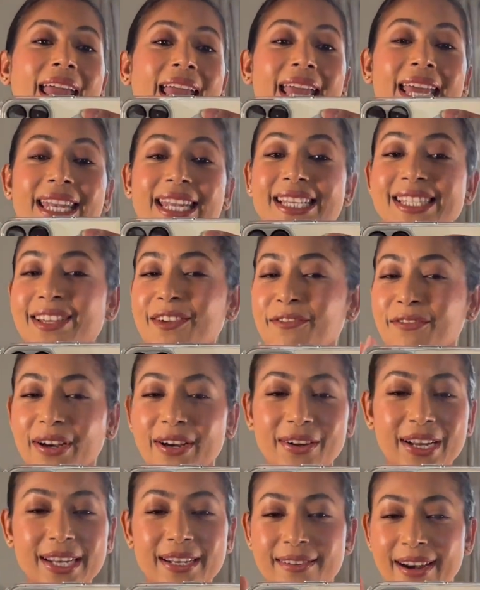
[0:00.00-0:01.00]
It is a
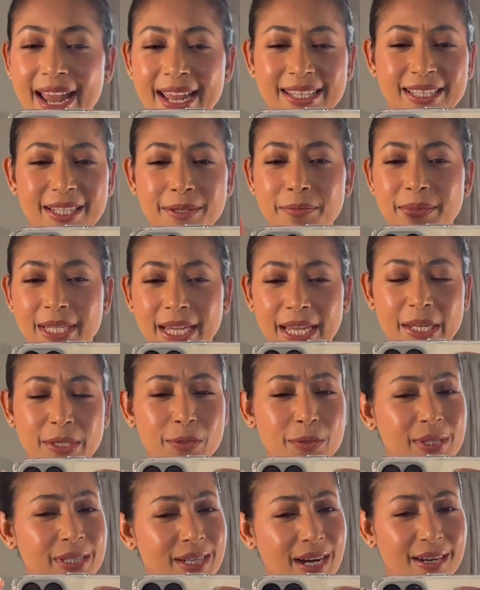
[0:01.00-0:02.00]
very random day
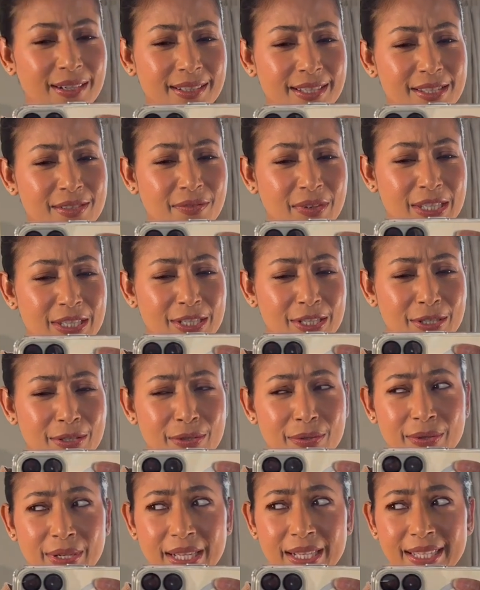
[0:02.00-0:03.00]
to start this video,
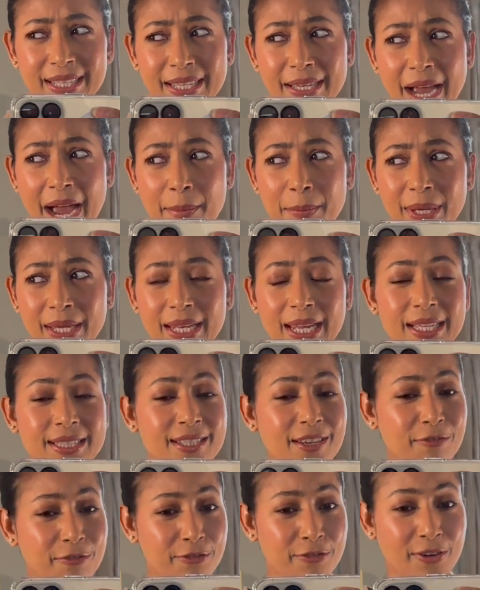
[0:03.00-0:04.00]
really. I mean, it's
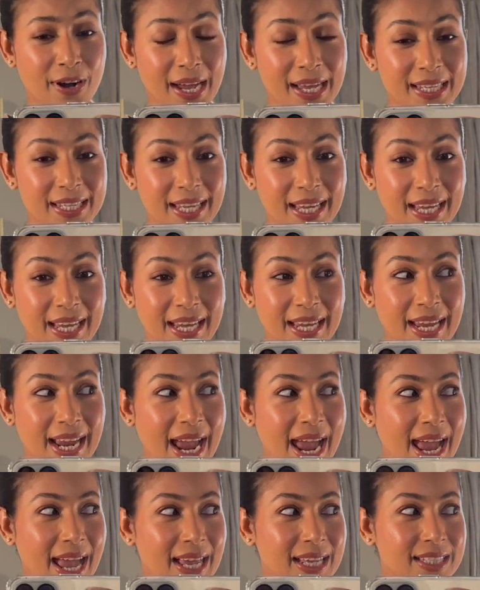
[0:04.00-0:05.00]
a Friday
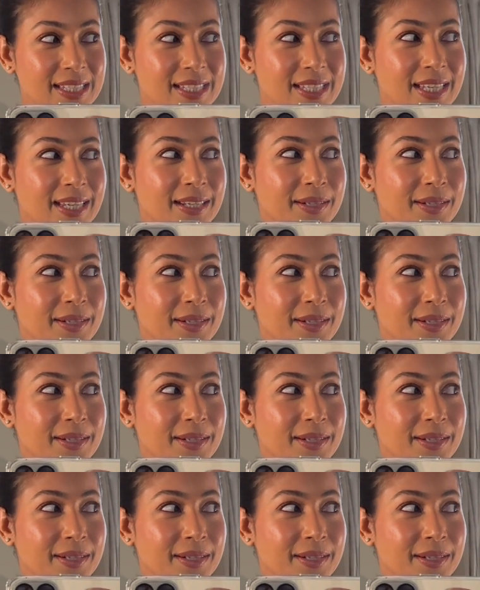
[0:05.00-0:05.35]
and